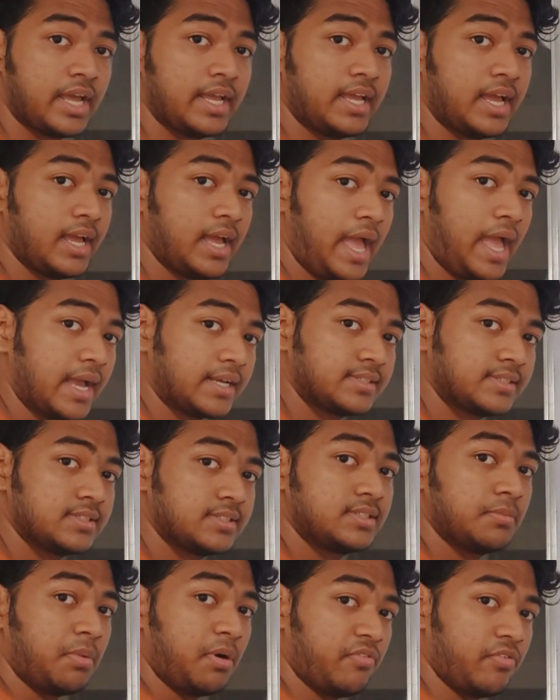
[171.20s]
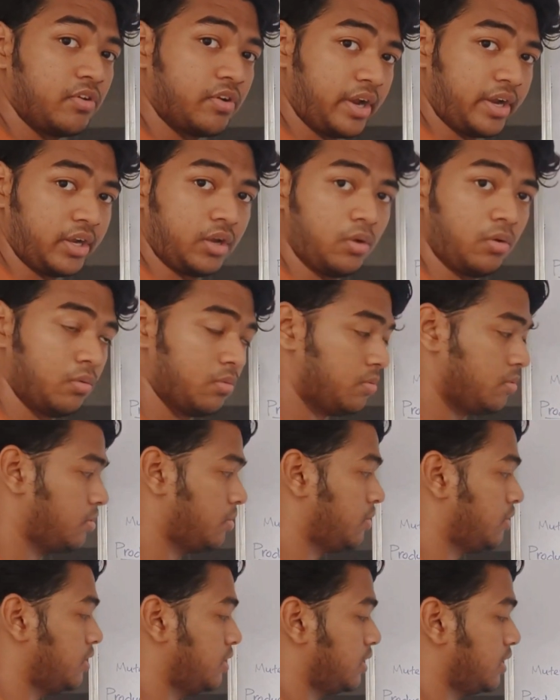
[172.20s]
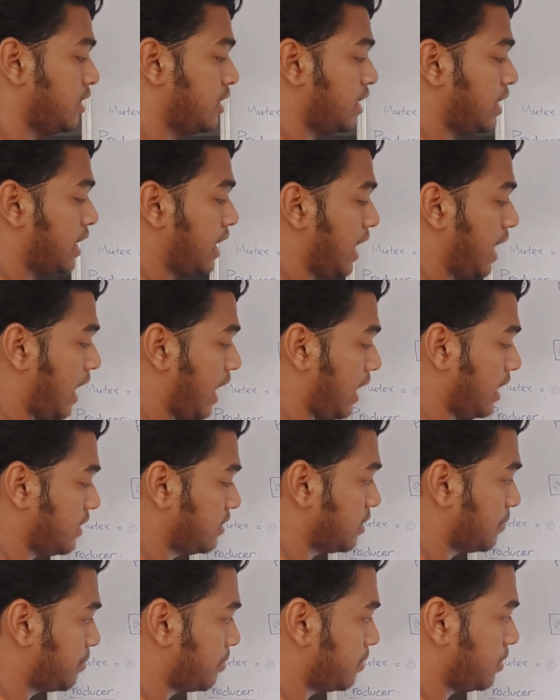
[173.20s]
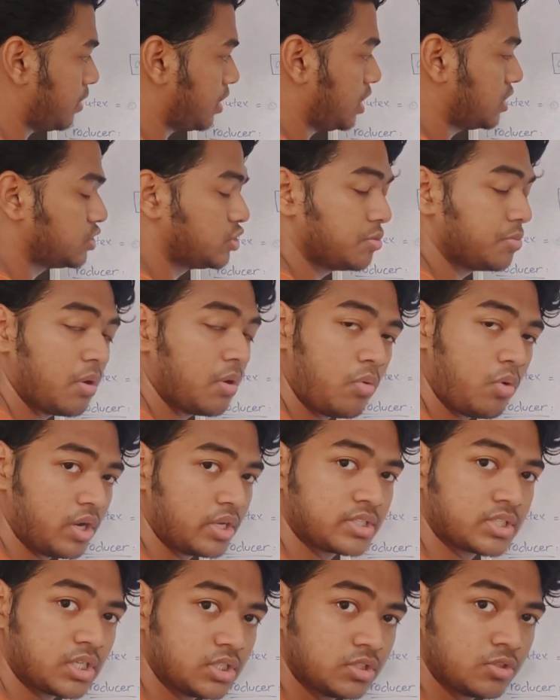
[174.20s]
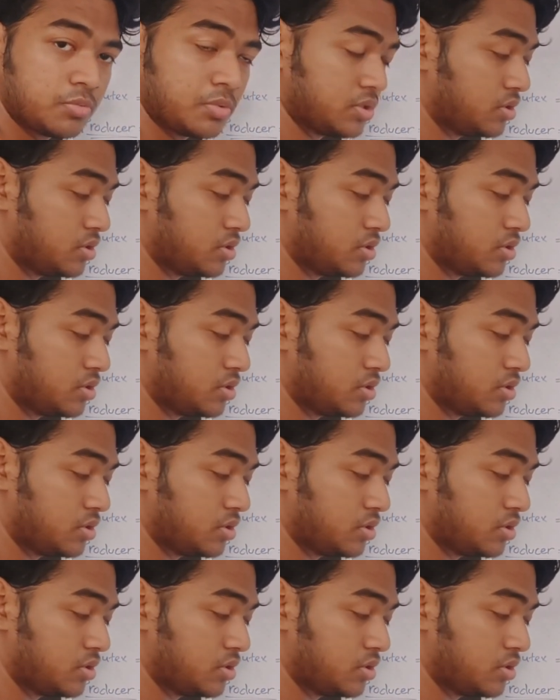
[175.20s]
access the buffer right now. And the consumer, what does consumers do?